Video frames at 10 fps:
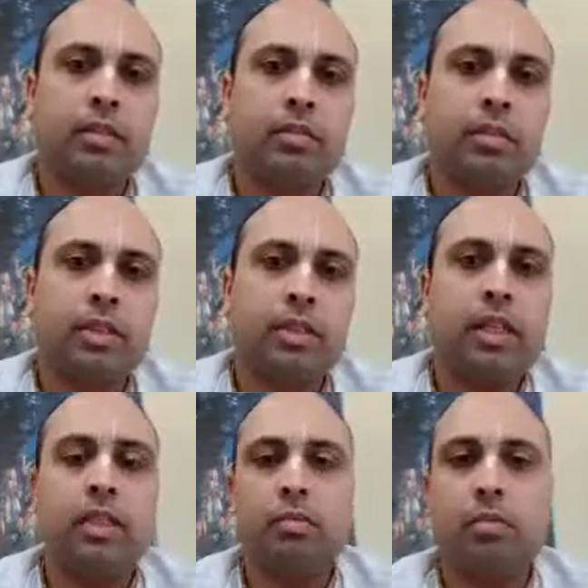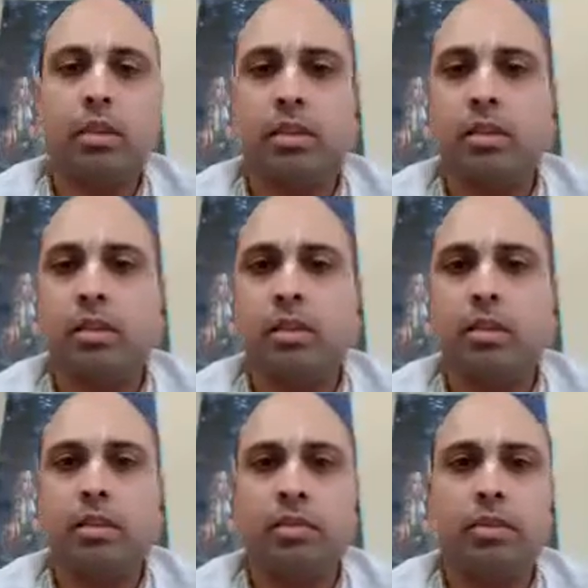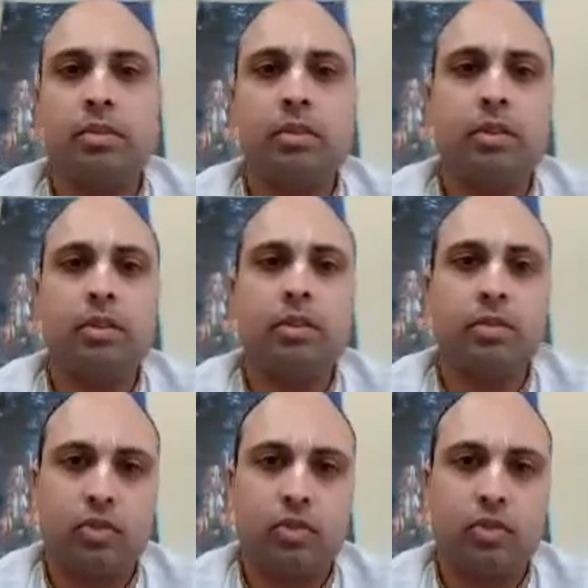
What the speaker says: being taken by the Yamadutas,